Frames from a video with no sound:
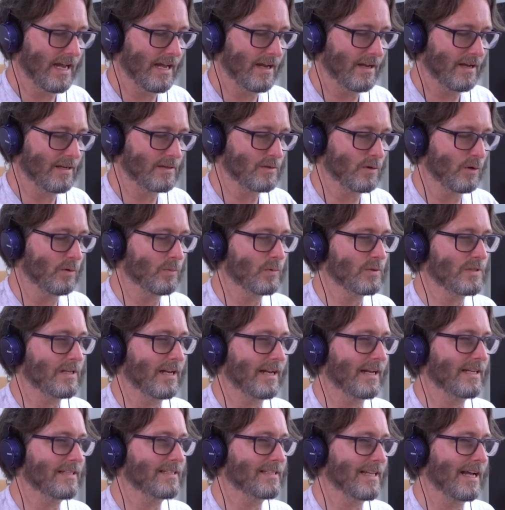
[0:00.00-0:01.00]
It's
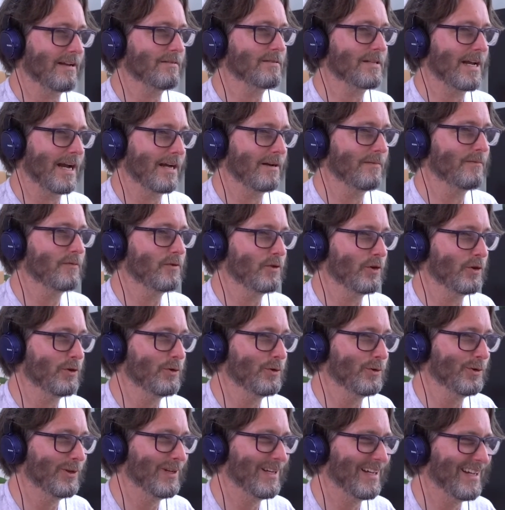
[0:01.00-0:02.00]
almost like it sounds out of
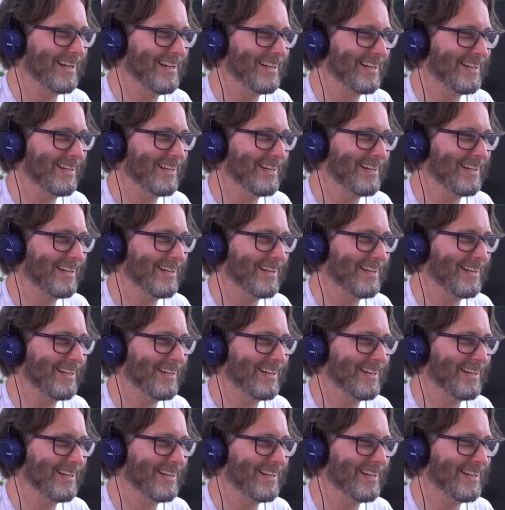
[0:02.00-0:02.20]
tune.